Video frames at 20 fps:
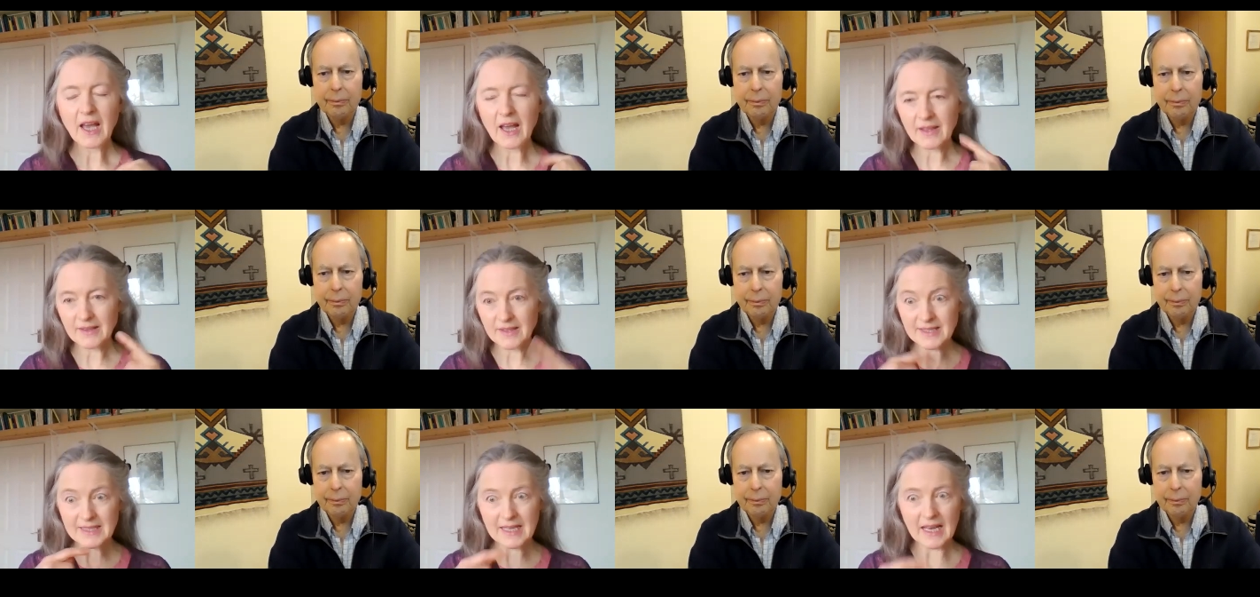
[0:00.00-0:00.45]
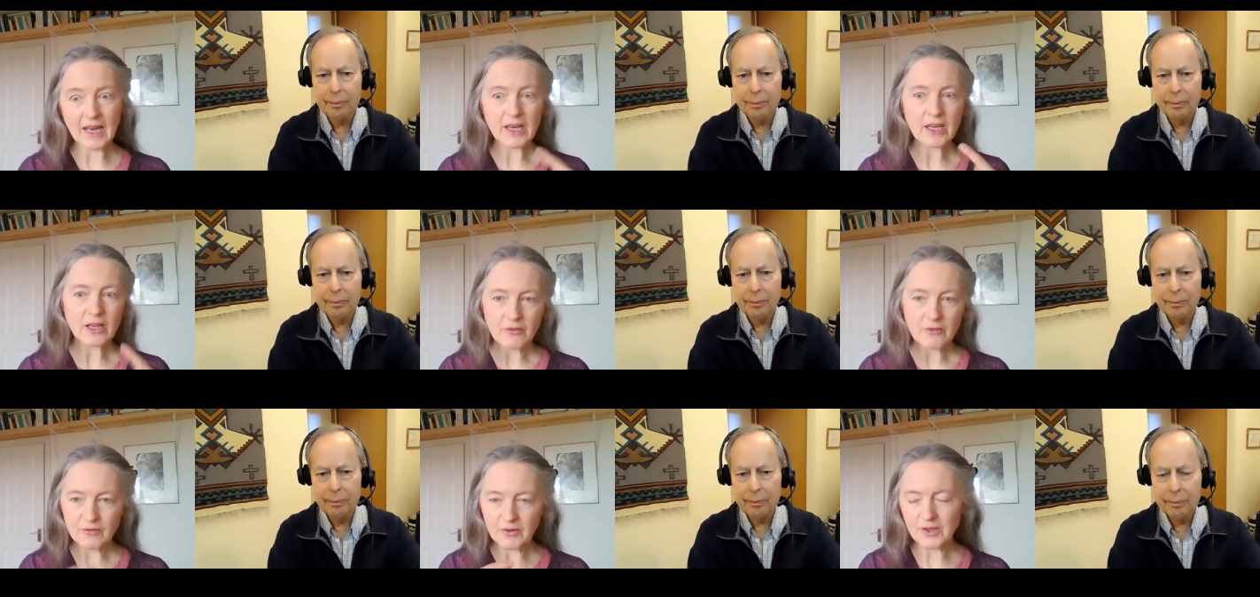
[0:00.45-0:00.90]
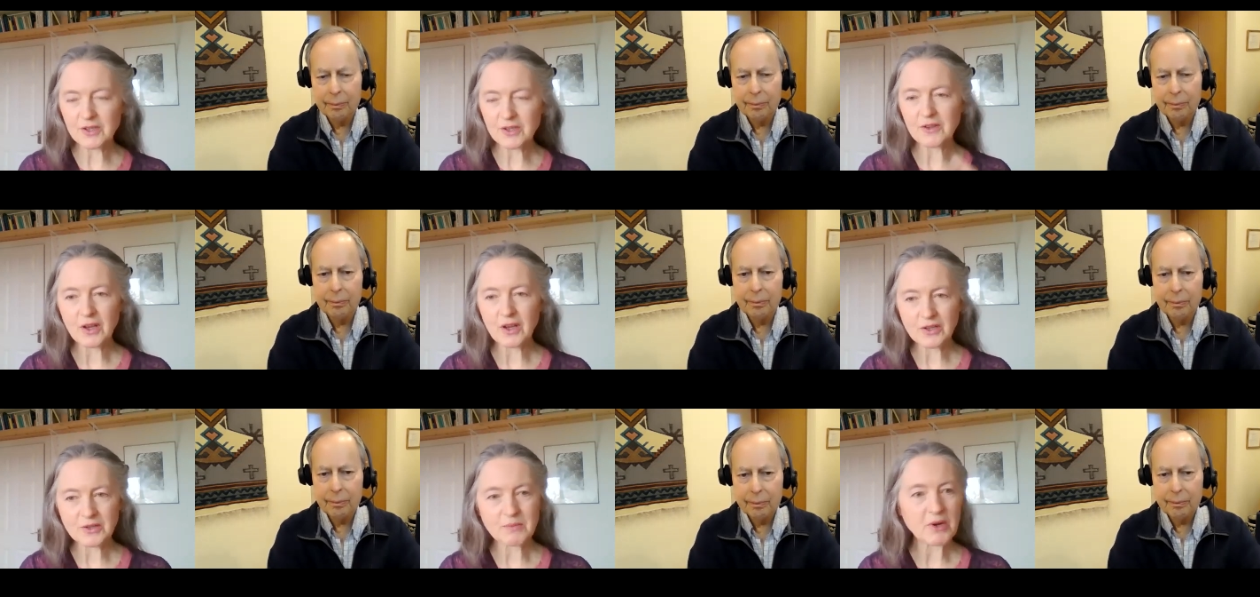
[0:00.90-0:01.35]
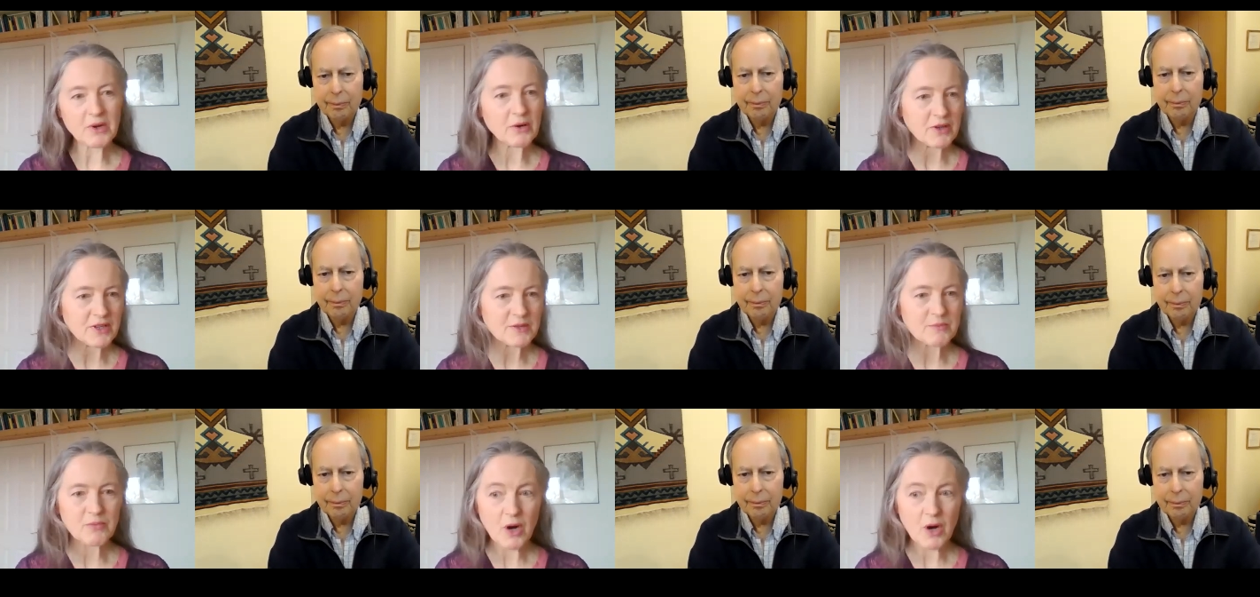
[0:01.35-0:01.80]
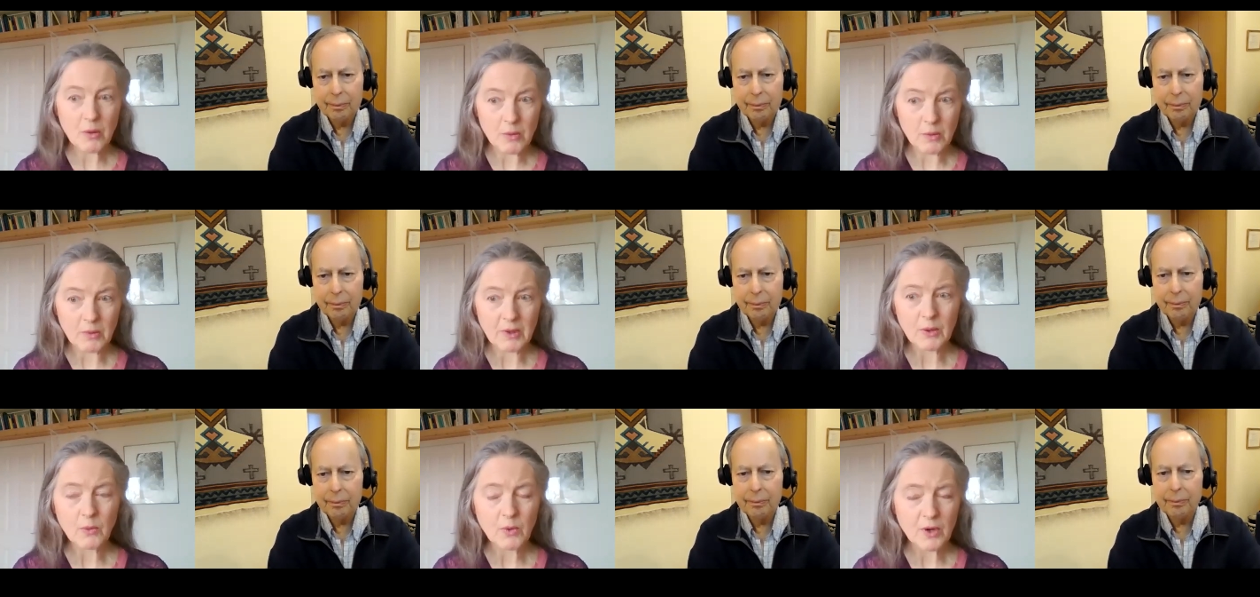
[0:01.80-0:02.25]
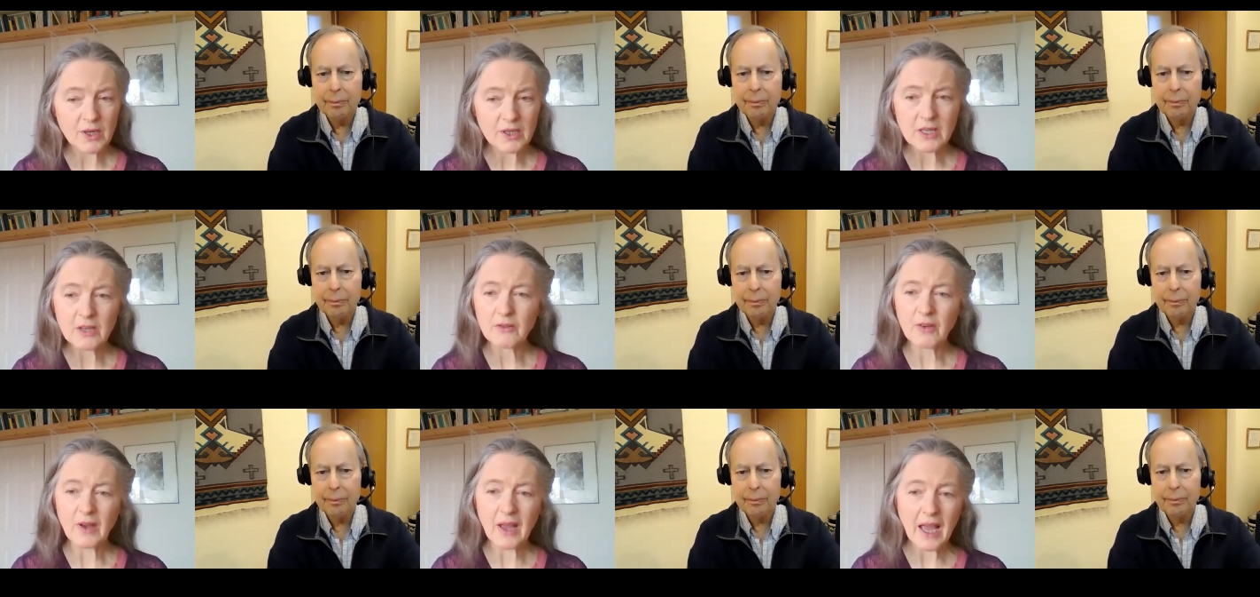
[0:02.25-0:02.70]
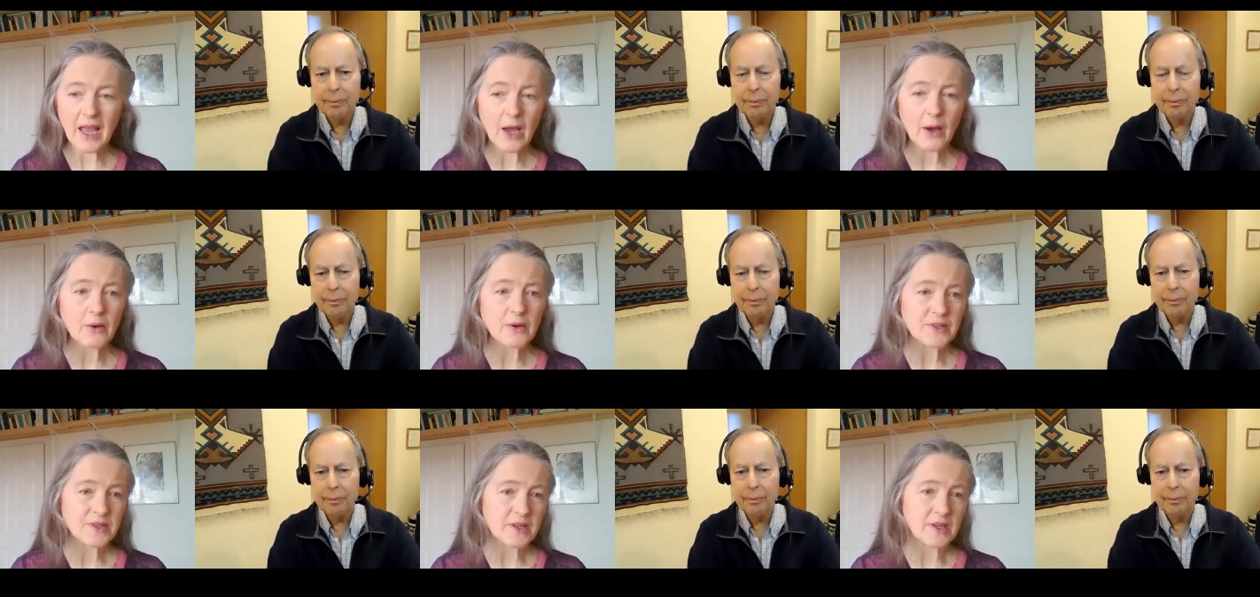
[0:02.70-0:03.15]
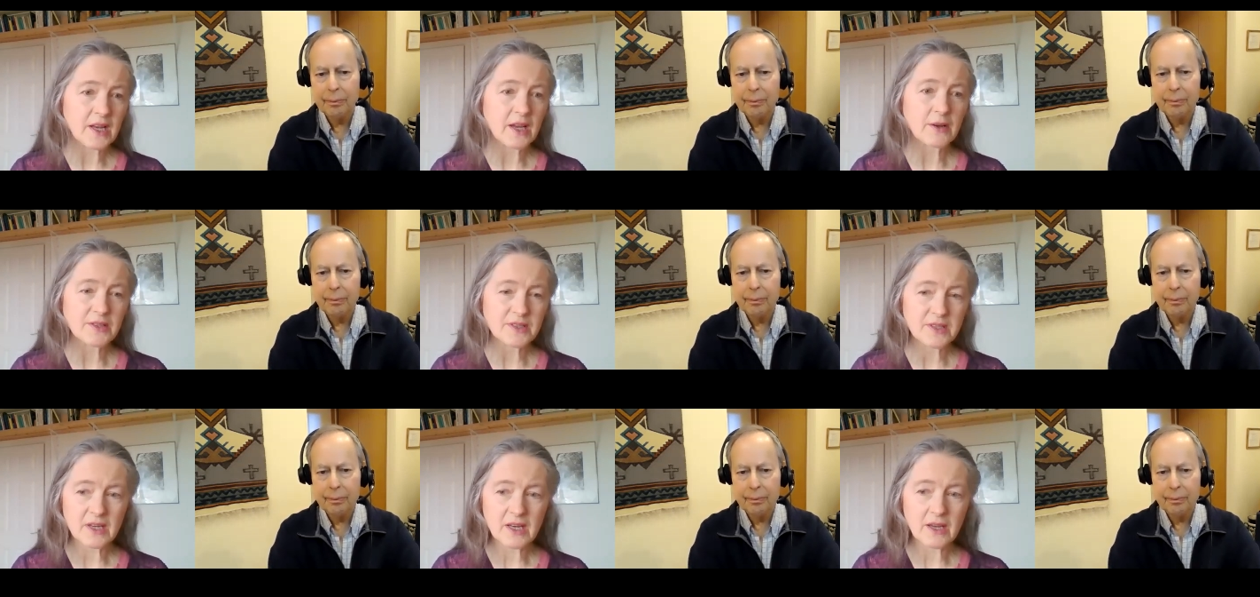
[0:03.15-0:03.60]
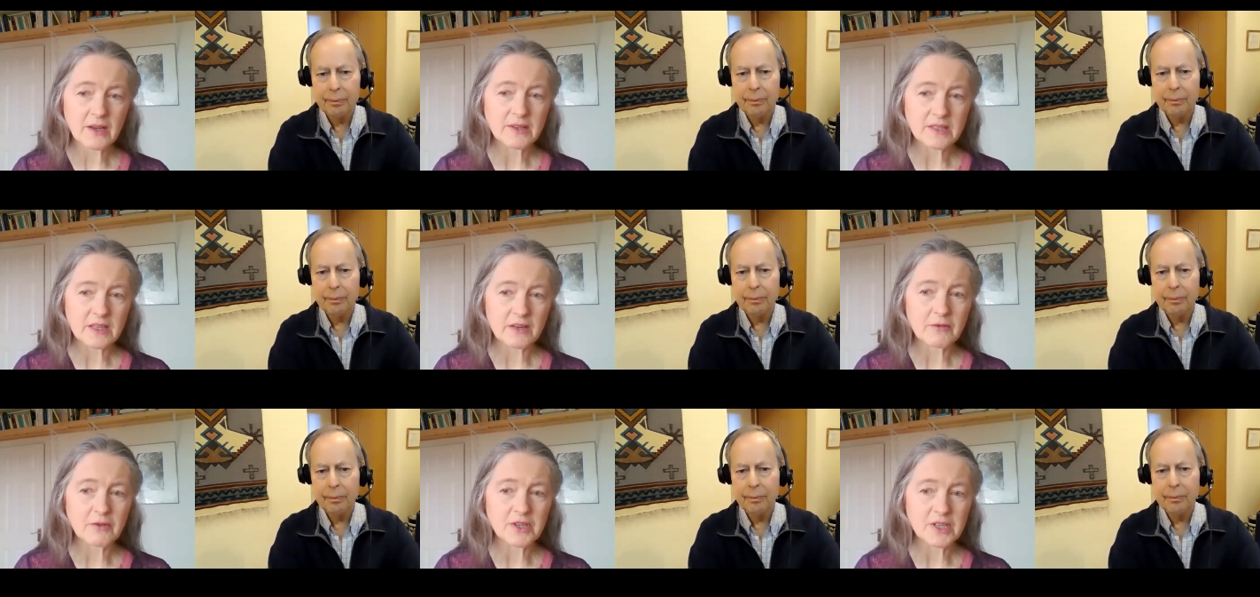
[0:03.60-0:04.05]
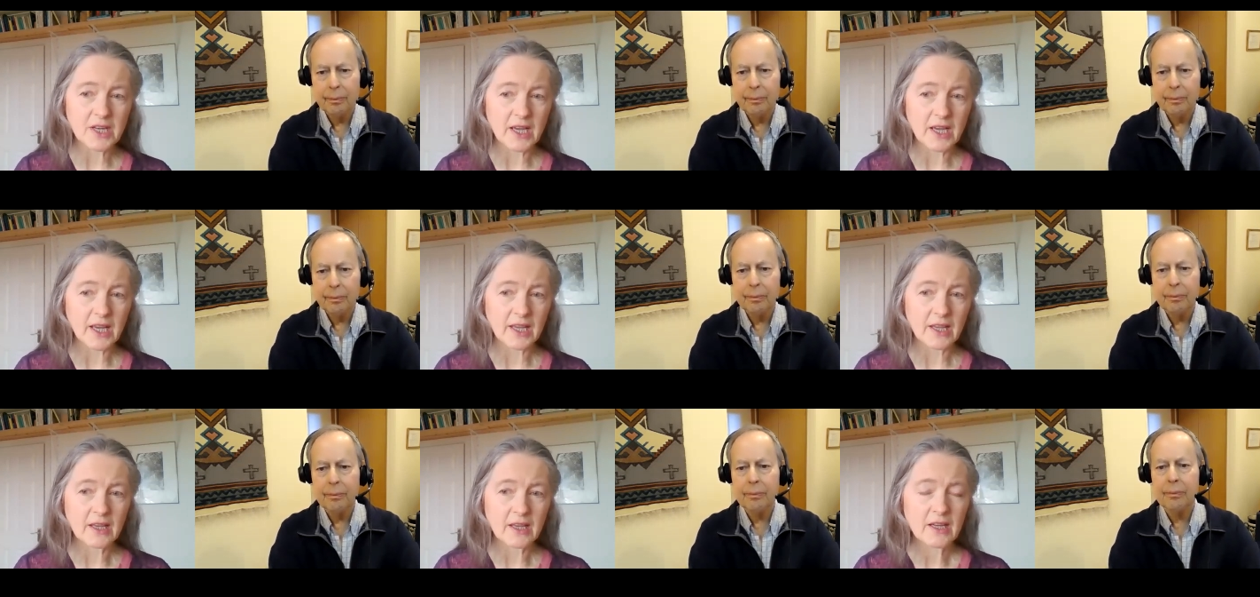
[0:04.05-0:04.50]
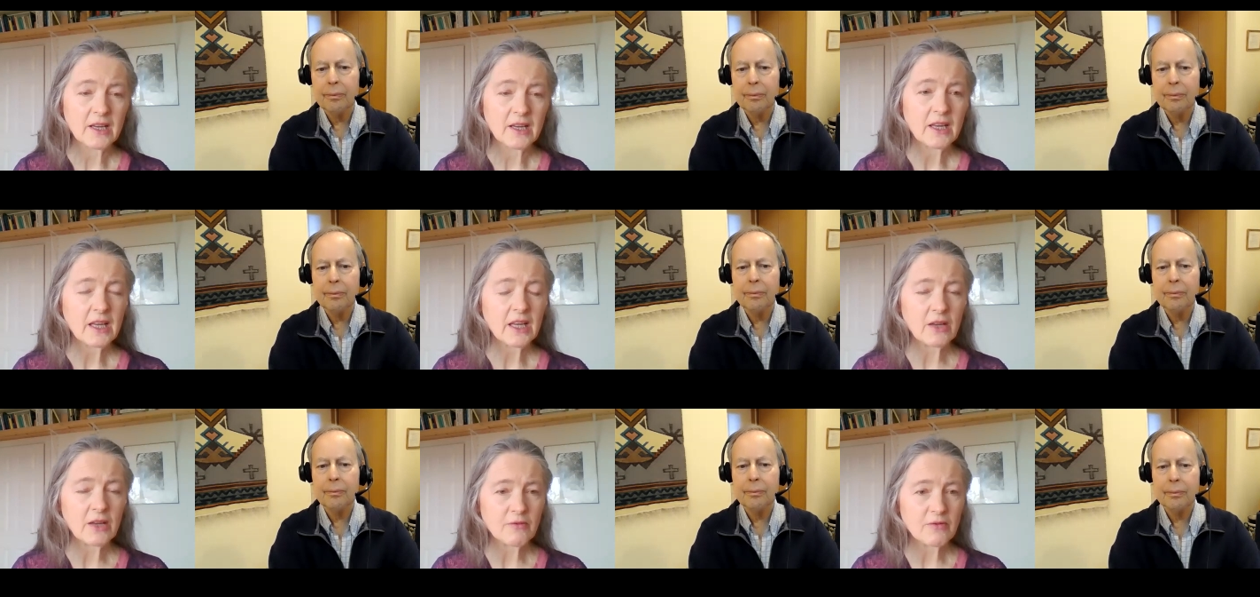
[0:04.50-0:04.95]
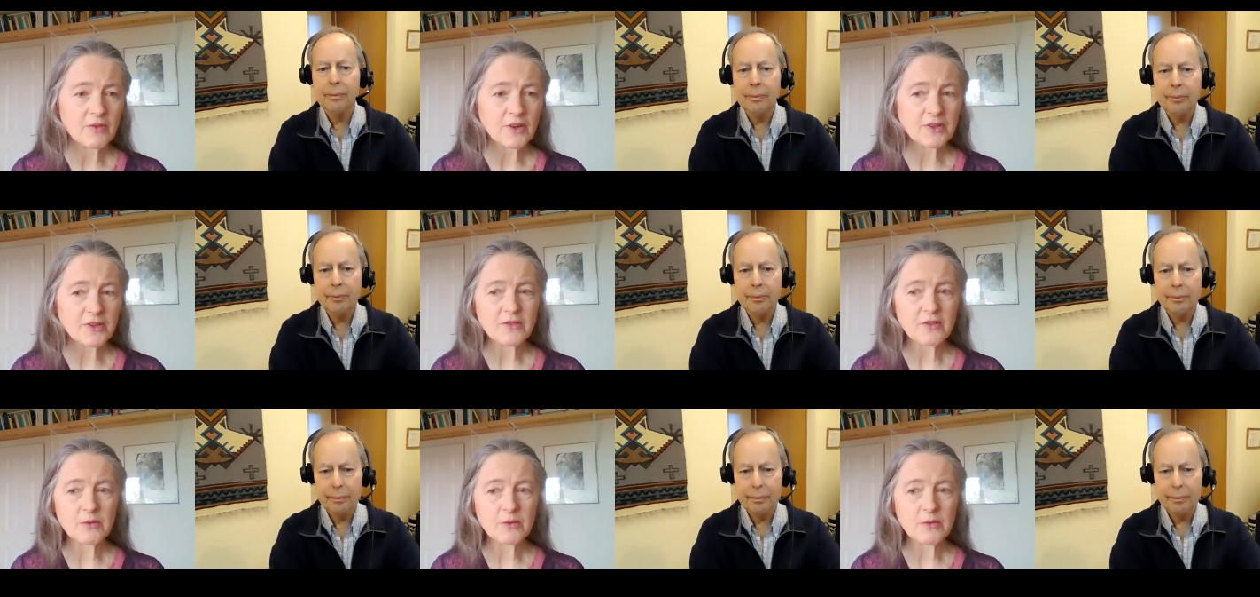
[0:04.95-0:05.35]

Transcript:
Speaker 1: and standing in front of those mirrors, probably working for hours and hours and hours every day in front